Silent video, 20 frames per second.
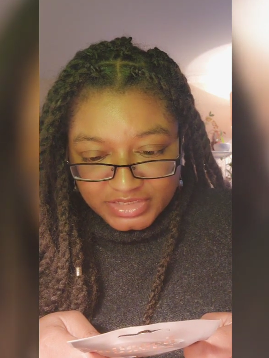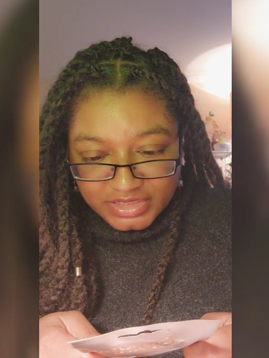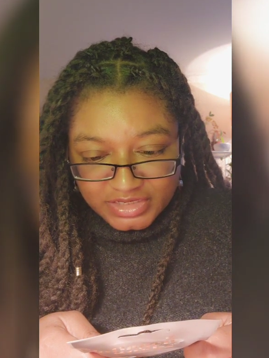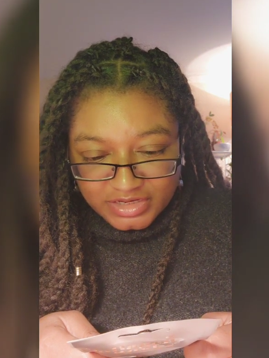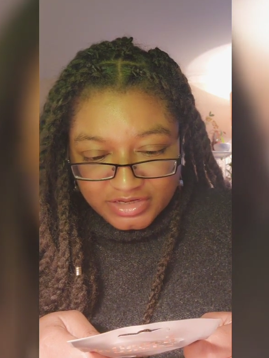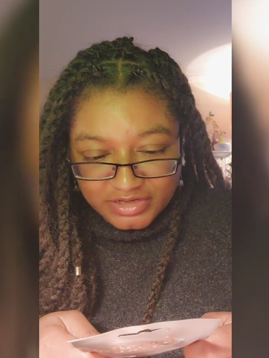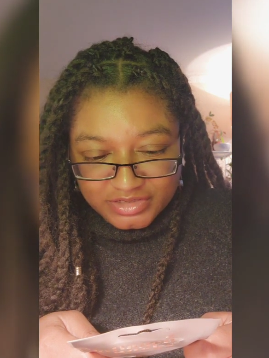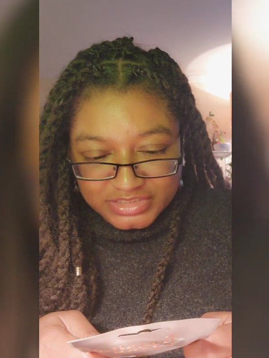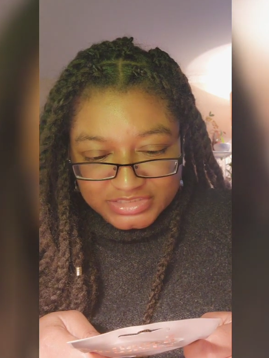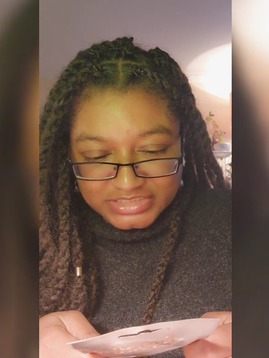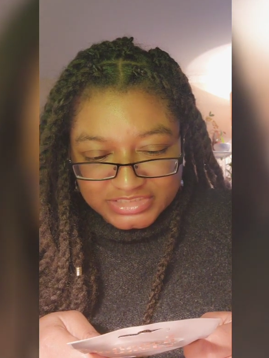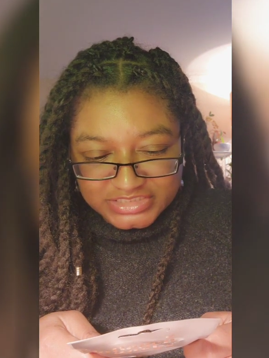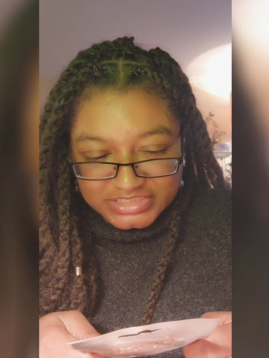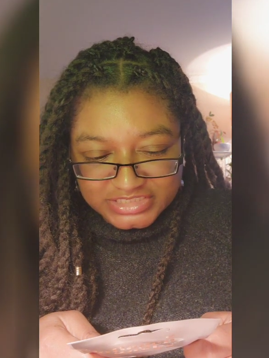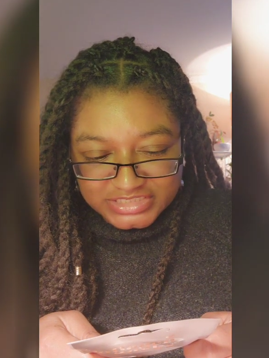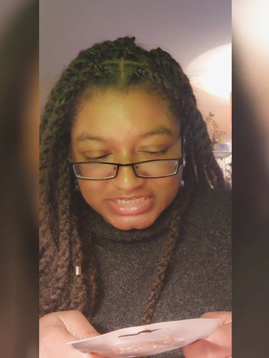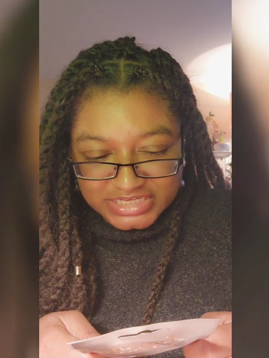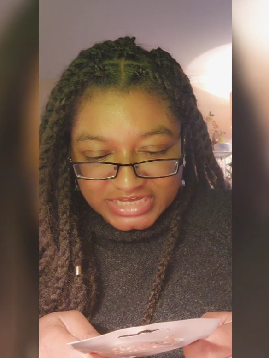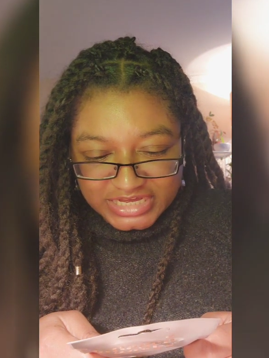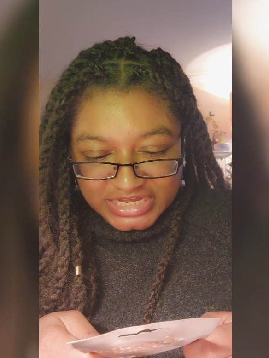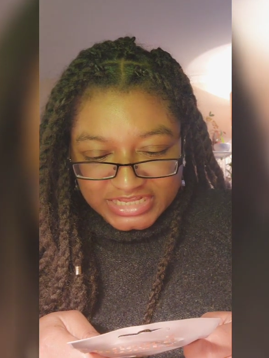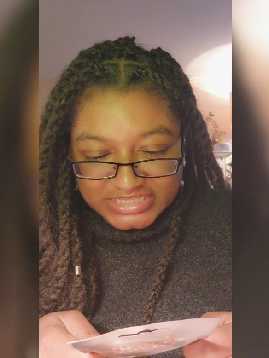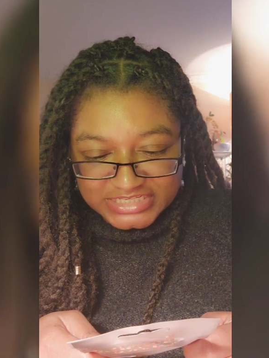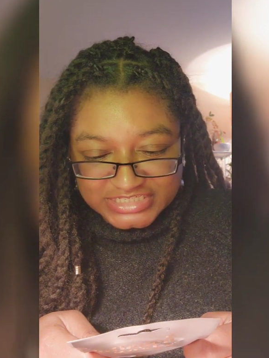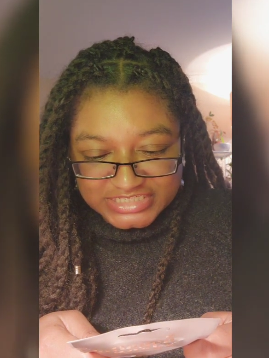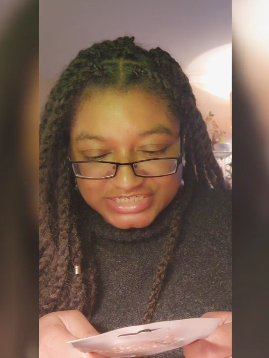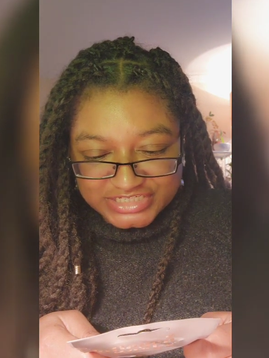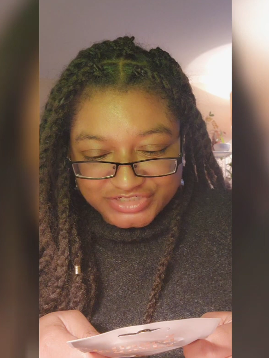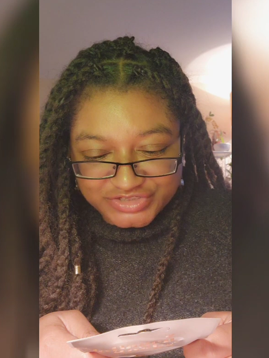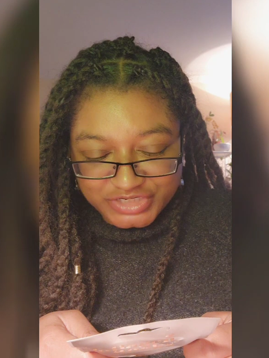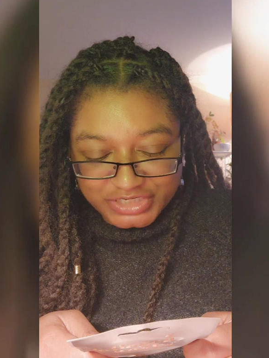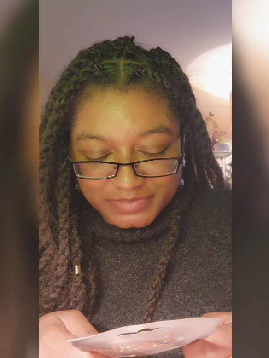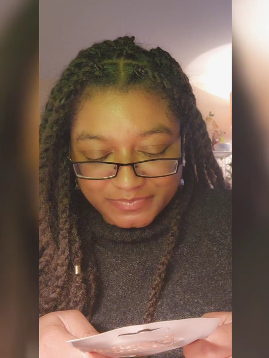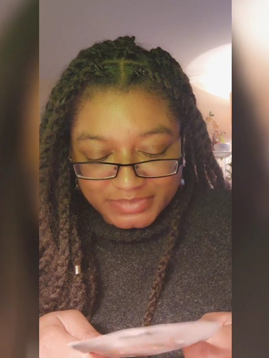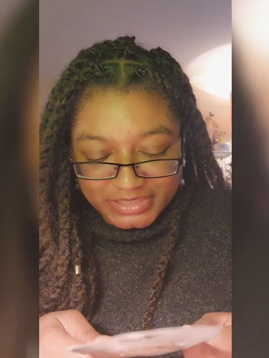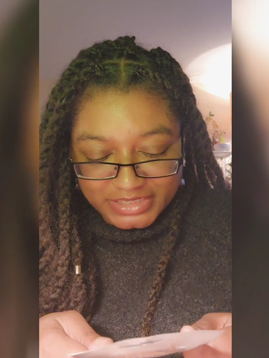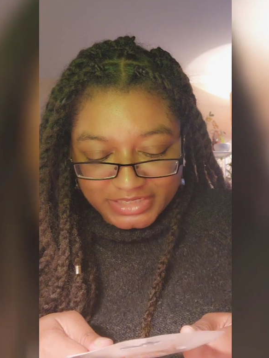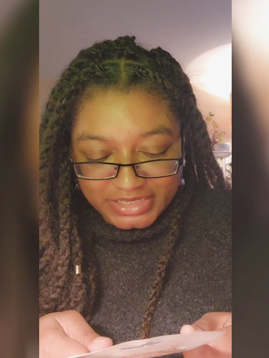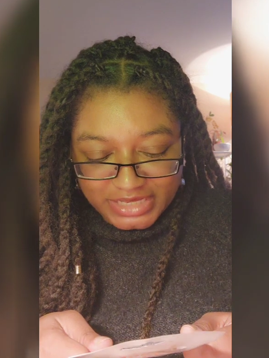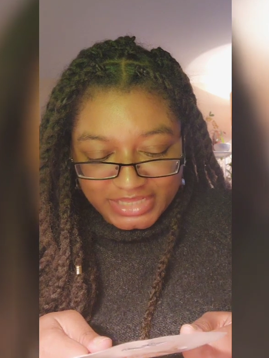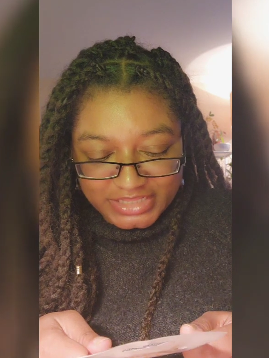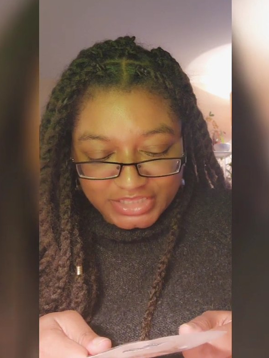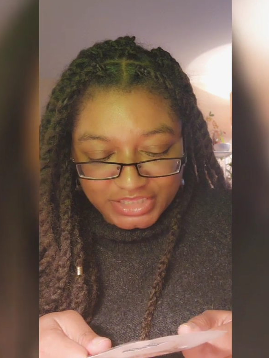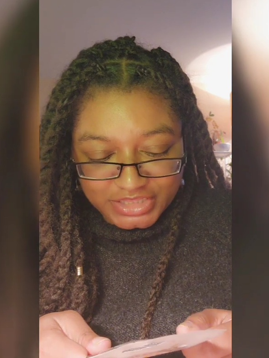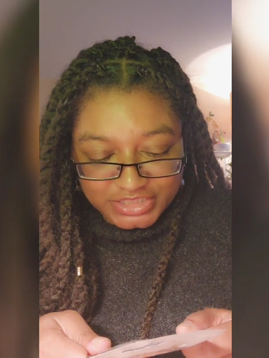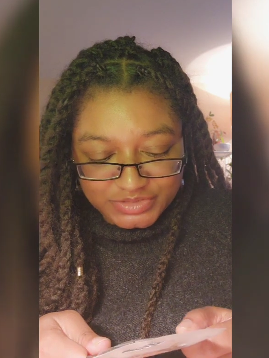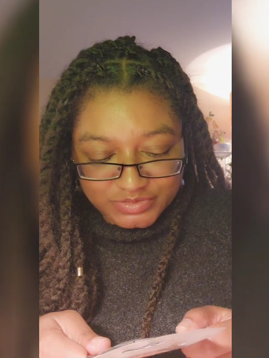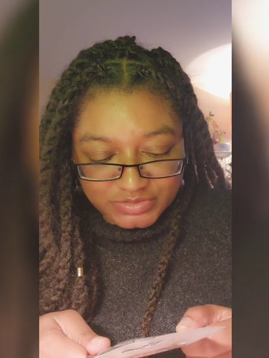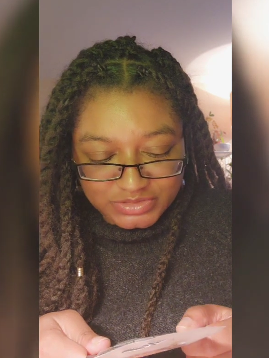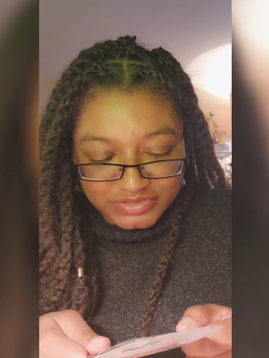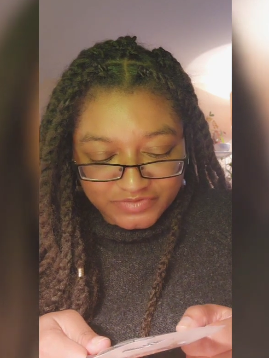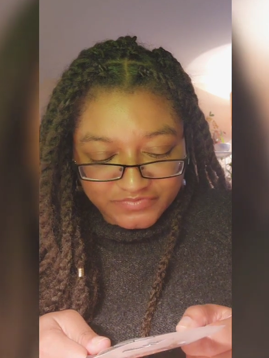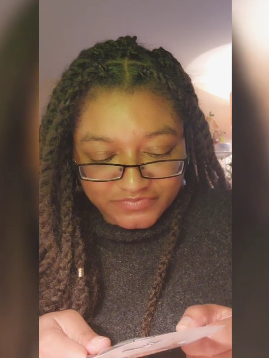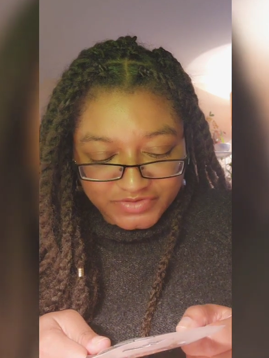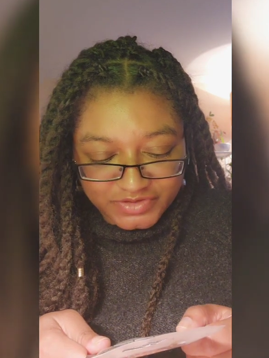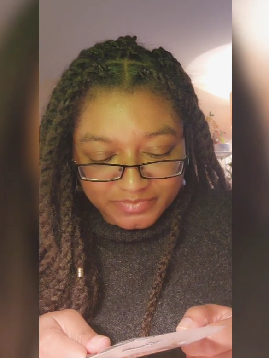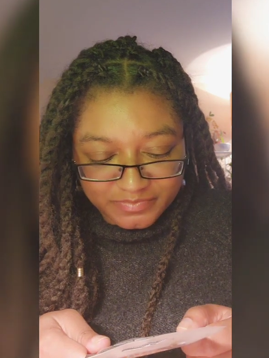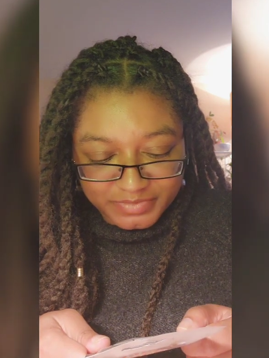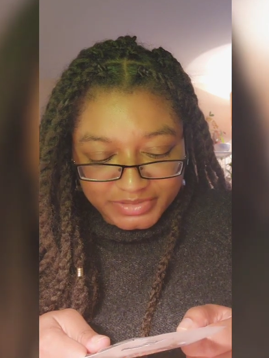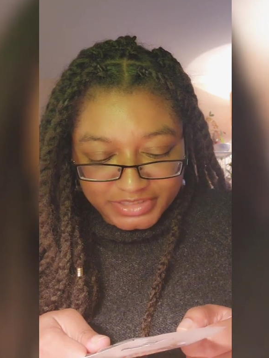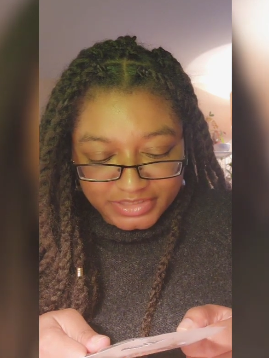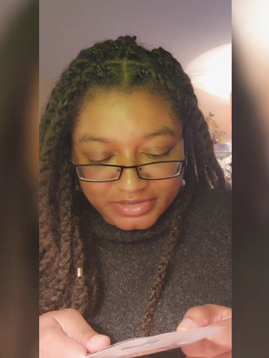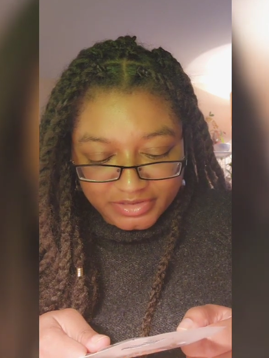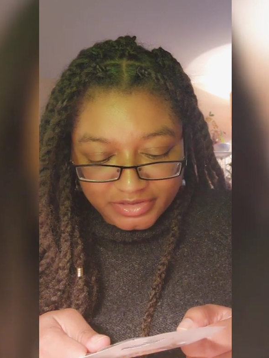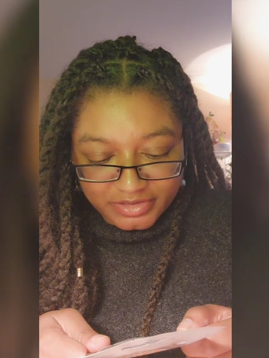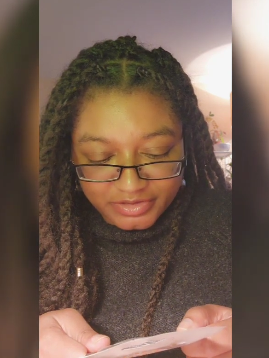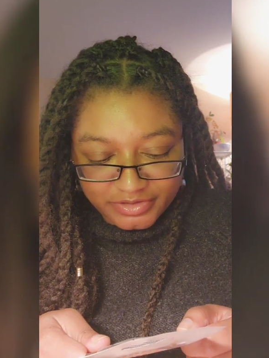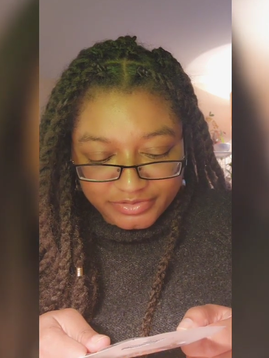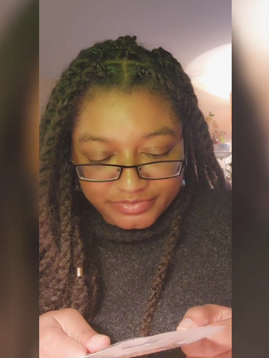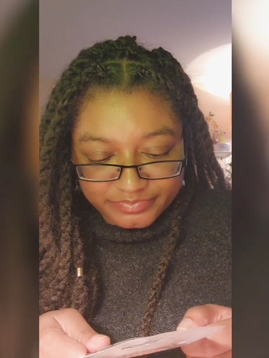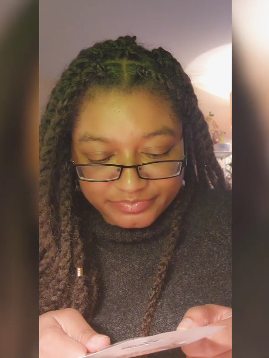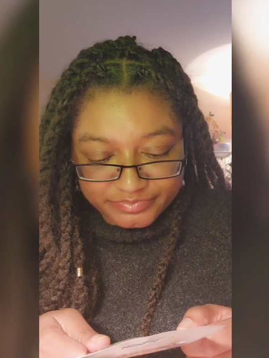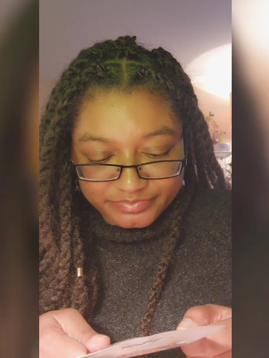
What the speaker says: Oh, this is just a collagen treatment. I thought this was the foot peel.